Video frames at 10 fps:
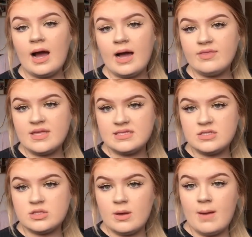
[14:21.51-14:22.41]
this is
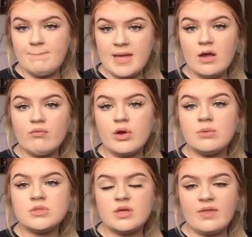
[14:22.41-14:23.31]
a bigger room
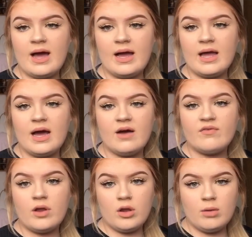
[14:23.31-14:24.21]
so that I have
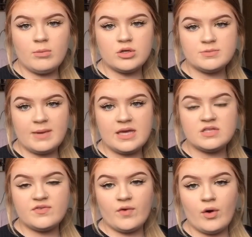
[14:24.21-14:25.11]
a lot more space
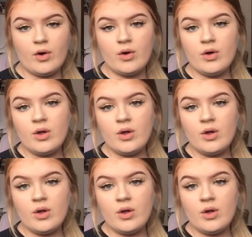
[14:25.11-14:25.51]
for